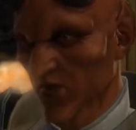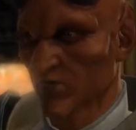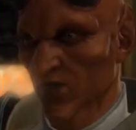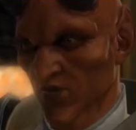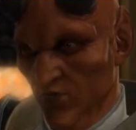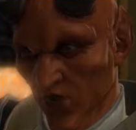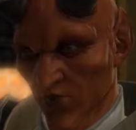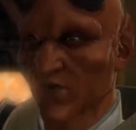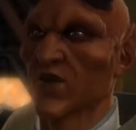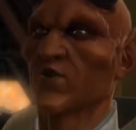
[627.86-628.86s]
to maximize
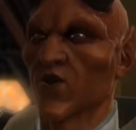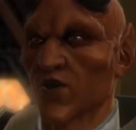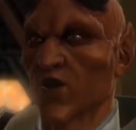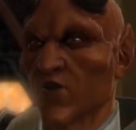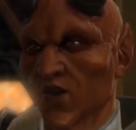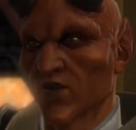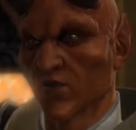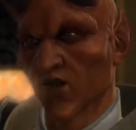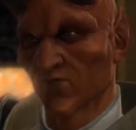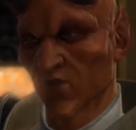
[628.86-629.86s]
water retention in
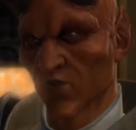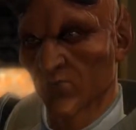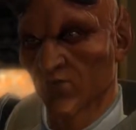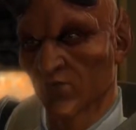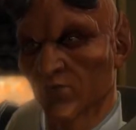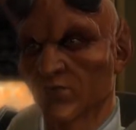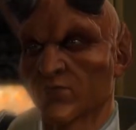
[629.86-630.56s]
organic life forms.